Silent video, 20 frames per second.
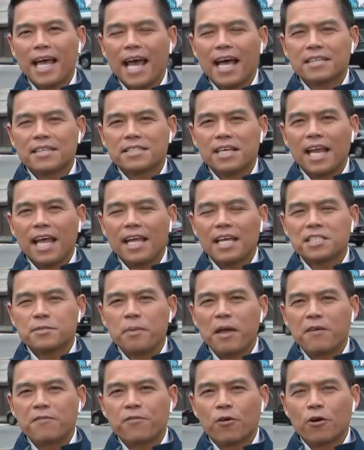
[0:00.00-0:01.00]
Yeah, today
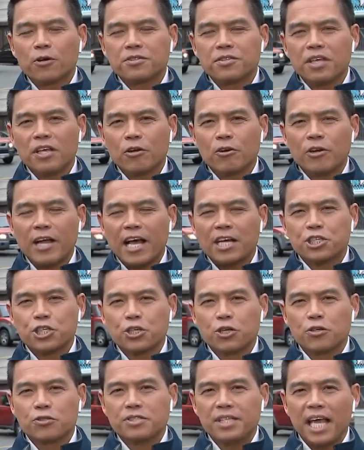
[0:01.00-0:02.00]
is May 1st, the
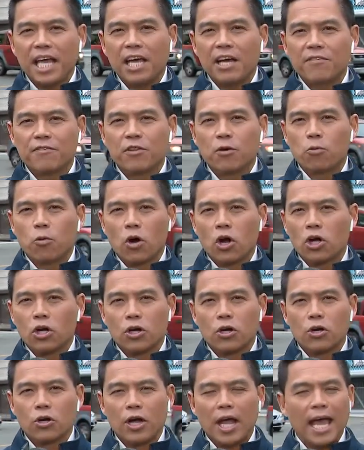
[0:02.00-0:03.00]
International Day of the
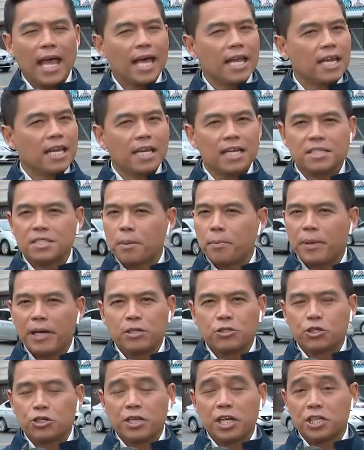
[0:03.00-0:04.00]
Worker, and it is a
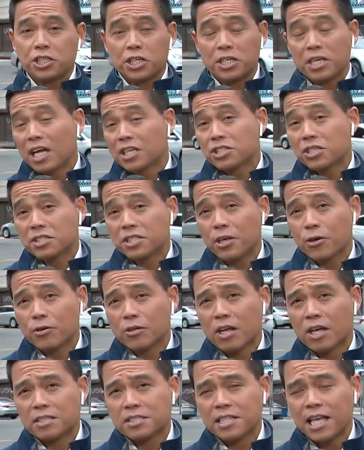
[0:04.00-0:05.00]
big tradition, not just here
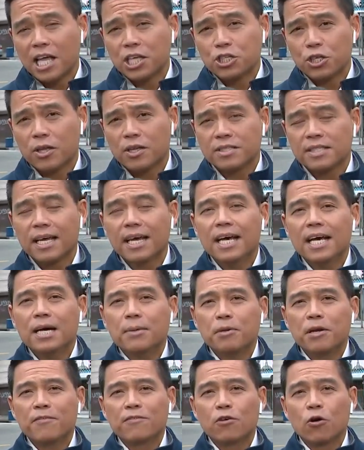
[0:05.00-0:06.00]
in Los Angeles,
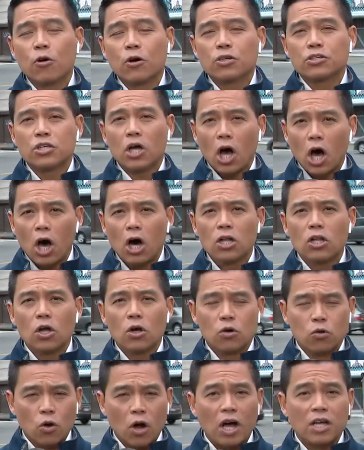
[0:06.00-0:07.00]
but of course all
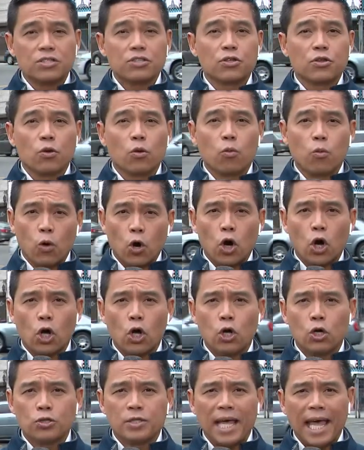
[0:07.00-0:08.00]
across the
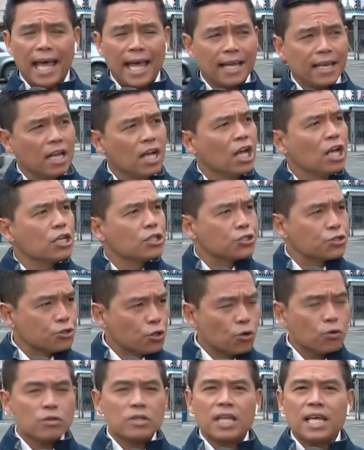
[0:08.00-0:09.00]
world. And
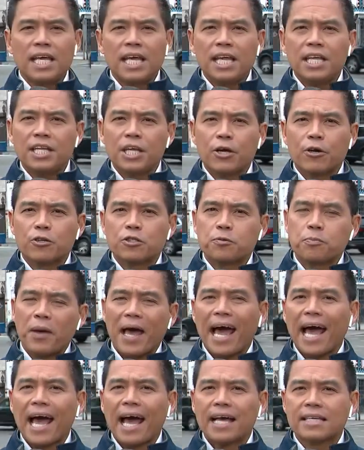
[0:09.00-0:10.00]
certainly in years
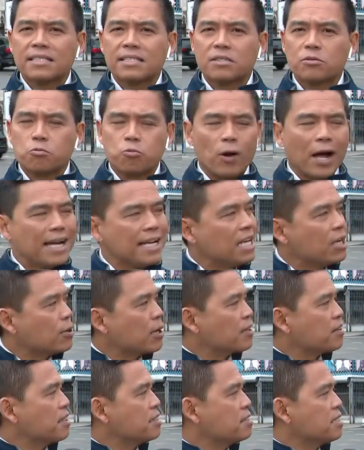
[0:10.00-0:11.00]
past, right
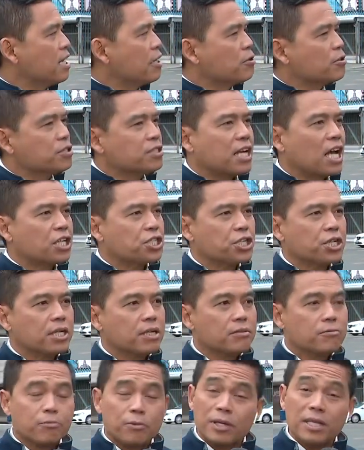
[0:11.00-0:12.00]
here at this
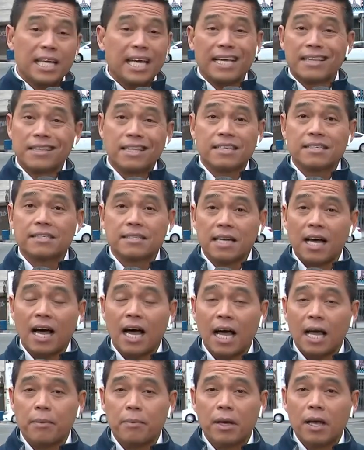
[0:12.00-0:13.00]
intersection, really at this
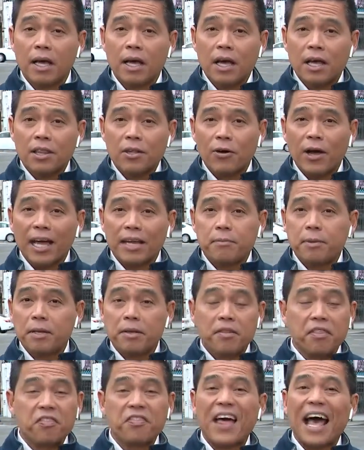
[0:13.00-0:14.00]
time, there had
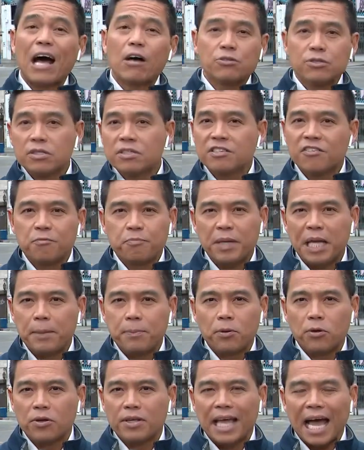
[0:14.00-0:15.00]
been thousands of
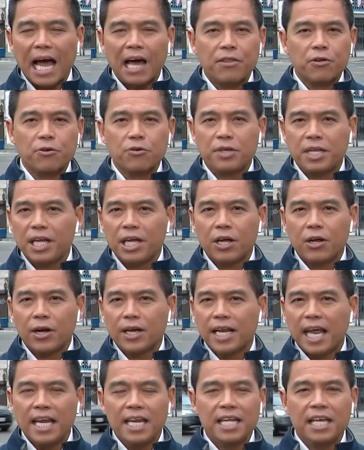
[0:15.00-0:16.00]
people gathered
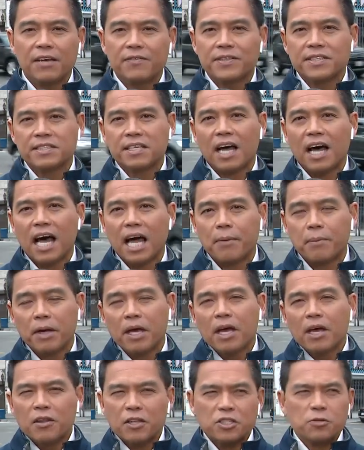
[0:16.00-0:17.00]
here at any given time.
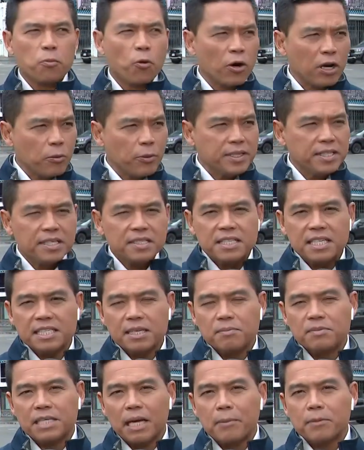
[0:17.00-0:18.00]
This morning, we did see
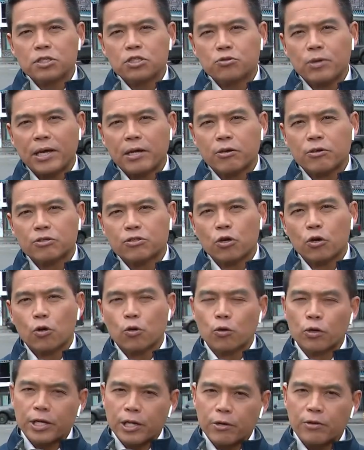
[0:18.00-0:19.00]
some demonstrators
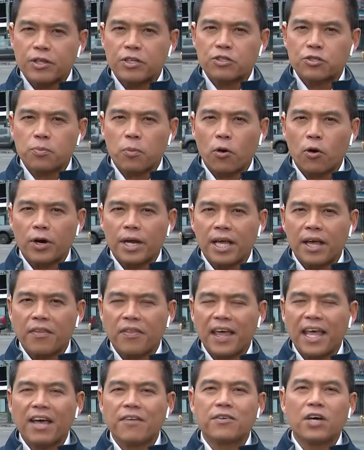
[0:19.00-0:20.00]
earlier this
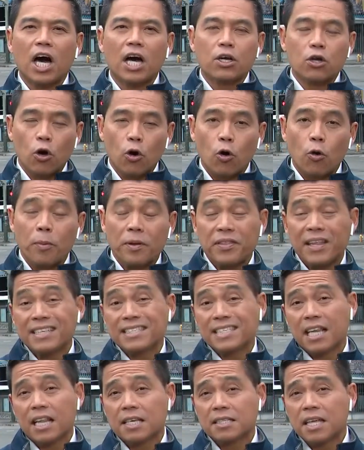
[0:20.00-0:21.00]
morning. They have gone home, but they
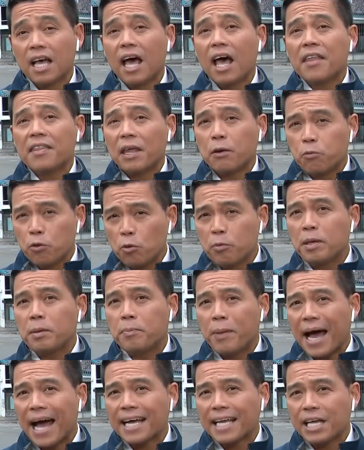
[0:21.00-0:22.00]
tell us they will
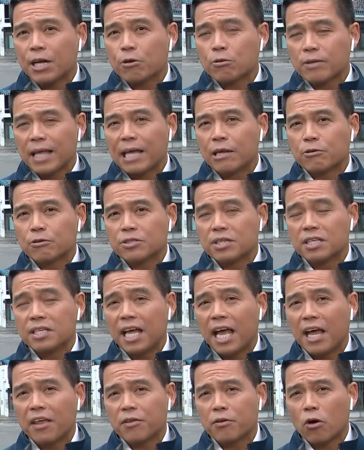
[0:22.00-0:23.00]
be back here later today.